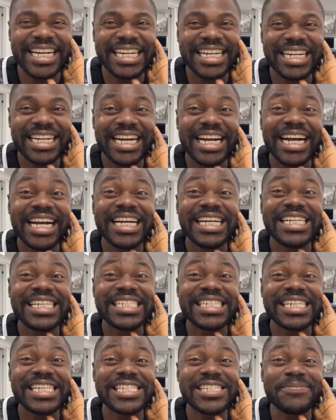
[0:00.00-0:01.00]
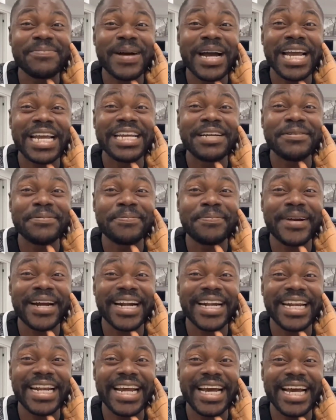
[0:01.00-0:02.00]
He's my partner.
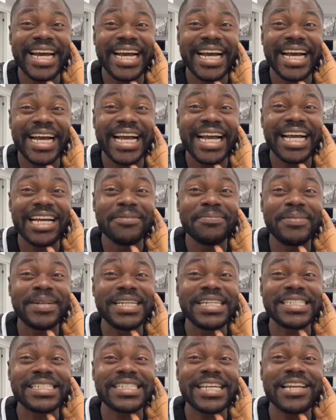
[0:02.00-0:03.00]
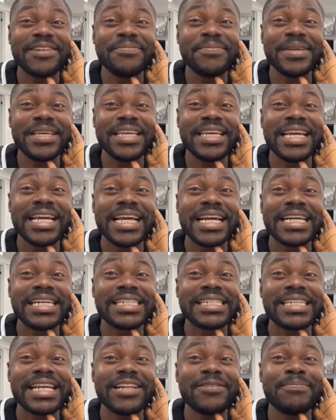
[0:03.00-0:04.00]
Please send me a statement
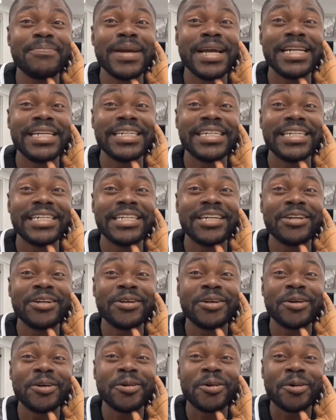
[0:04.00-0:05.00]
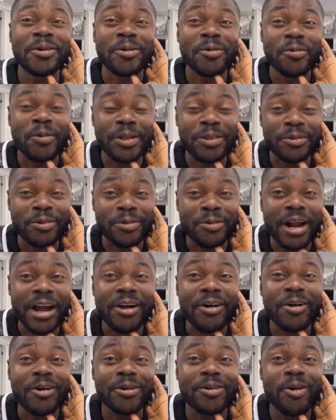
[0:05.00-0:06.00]
with record of
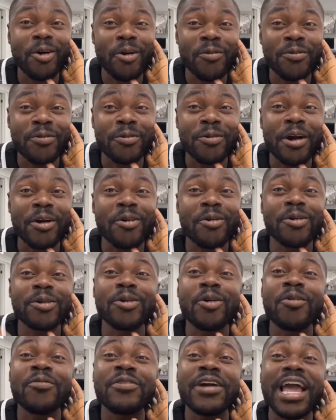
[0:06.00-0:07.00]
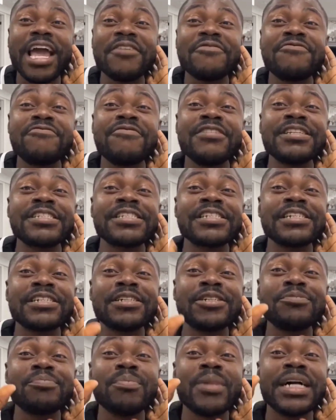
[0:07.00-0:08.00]
every single money
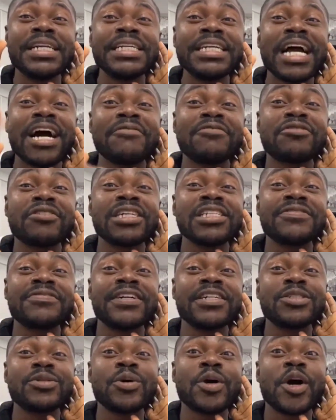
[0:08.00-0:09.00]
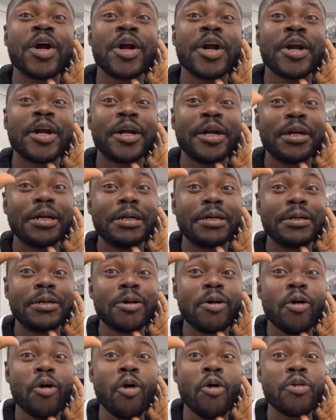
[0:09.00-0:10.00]
I've transferred to her on
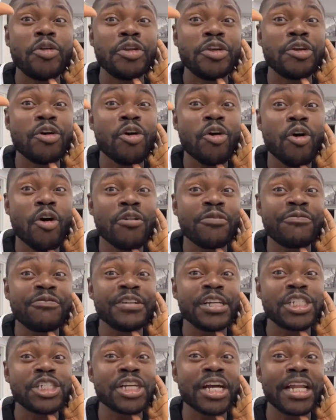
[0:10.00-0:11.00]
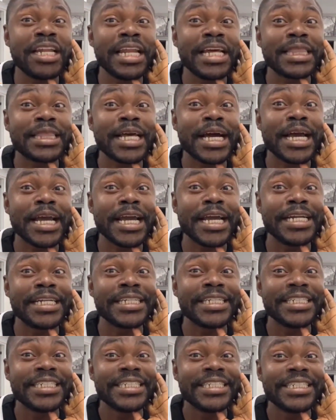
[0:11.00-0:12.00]
your official letterhead.
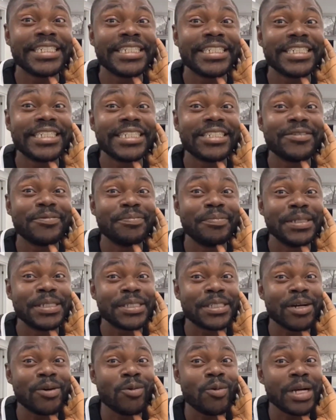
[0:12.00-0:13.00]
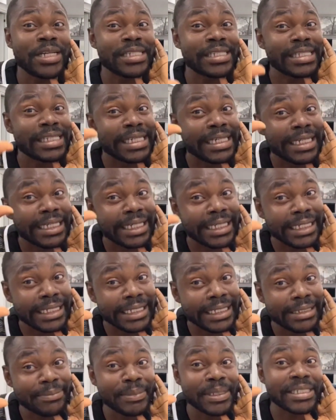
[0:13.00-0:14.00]
Mr. Westing, Mr.
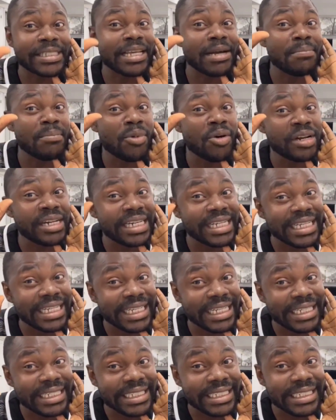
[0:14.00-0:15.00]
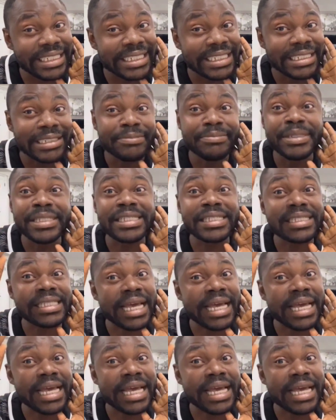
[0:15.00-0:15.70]
Money, Mr.